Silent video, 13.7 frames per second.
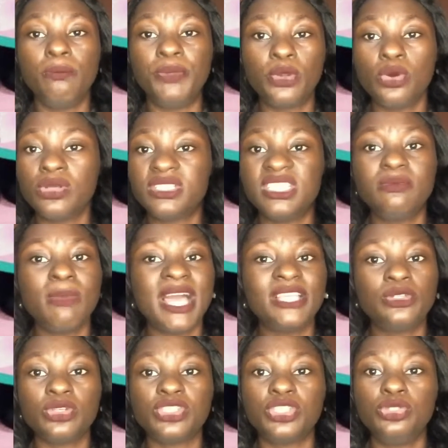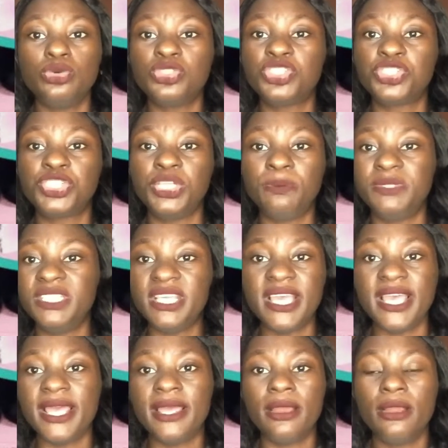because it might just strip the
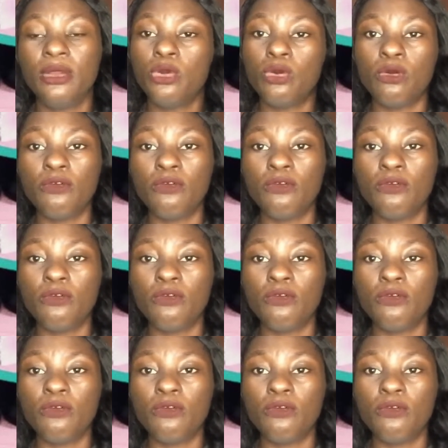hair